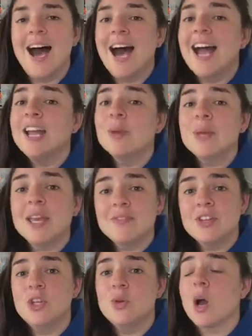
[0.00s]
I am
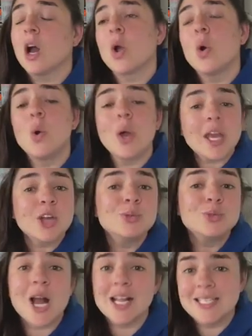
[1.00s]
giving you a quick
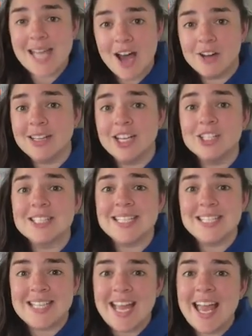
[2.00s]
rundown here
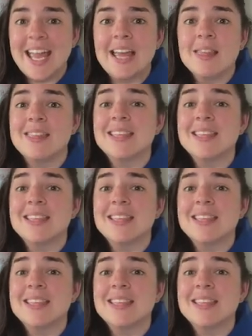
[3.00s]
today.